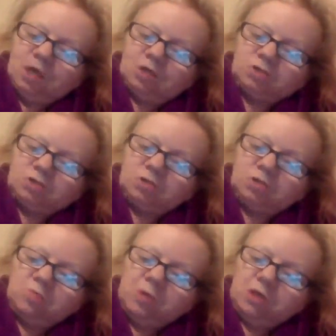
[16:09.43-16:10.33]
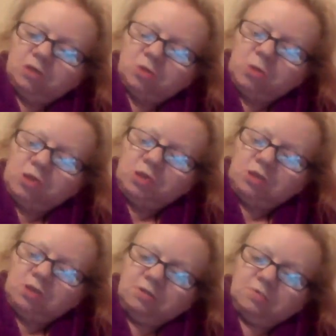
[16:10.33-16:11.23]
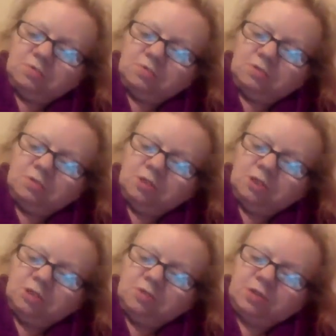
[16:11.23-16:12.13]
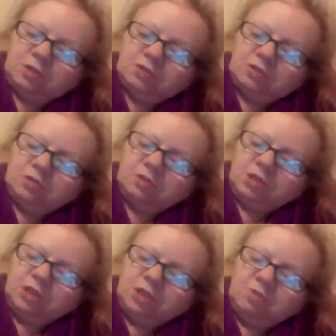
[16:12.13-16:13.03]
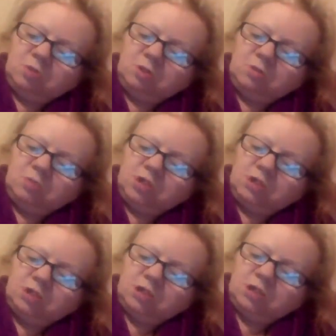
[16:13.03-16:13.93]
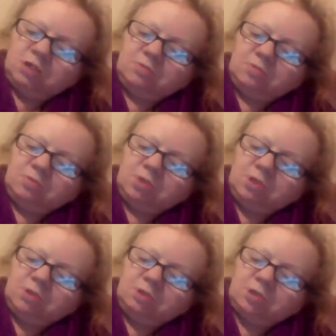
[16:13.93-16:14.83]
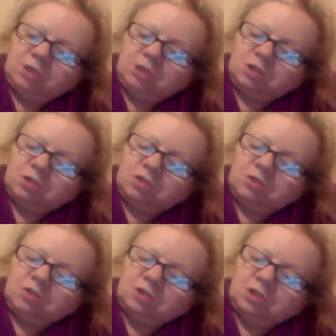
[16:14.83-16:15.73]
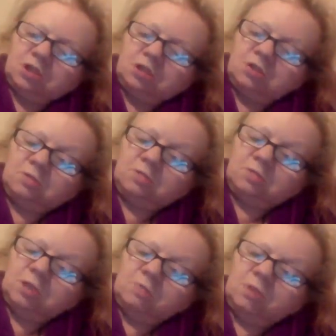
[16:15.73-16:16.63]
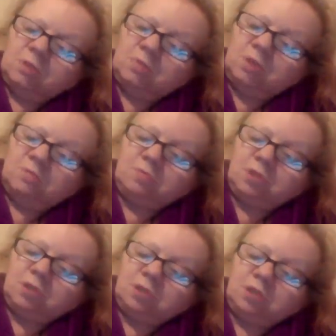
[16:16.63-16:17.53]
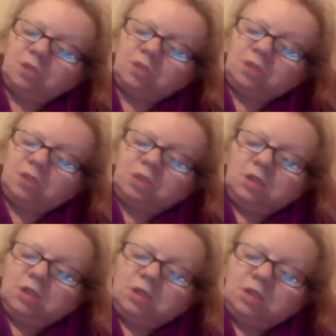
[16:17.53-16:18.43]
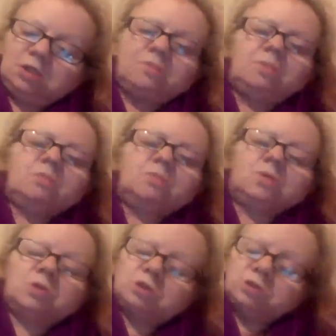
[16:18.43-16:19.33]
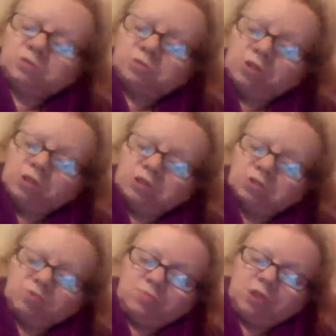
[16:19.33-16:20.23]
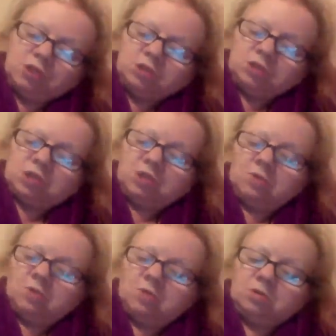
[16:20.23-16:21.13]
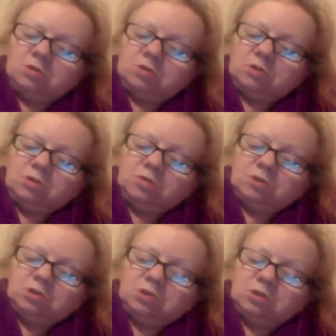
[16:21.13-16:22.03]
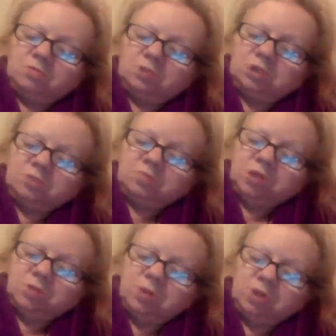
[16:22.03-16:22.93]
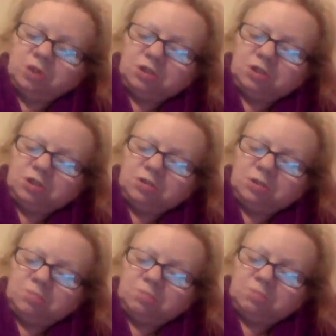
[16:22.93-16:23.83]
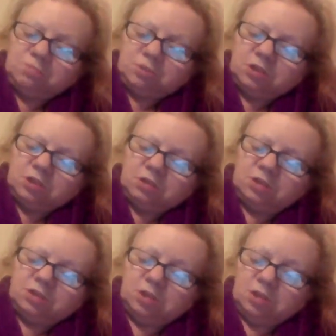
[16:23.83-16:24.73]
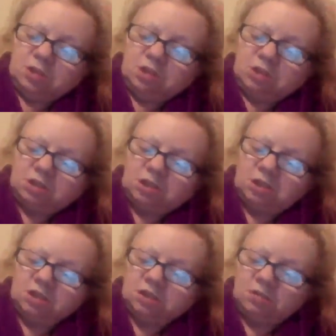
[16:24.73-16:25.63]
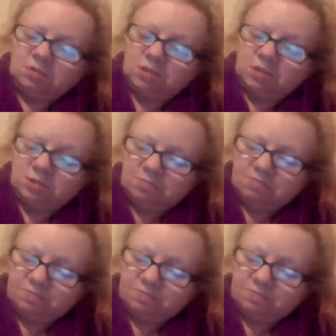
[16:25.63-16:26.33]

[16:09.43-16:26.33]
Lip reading: Talk about 29th of the 3rd, 2019. What a bloody day for the world and United Kingdom and people like me. The full knowledge of direct discrimination is going on non-stop. It doesn't matter what I do, just the targeting is constant.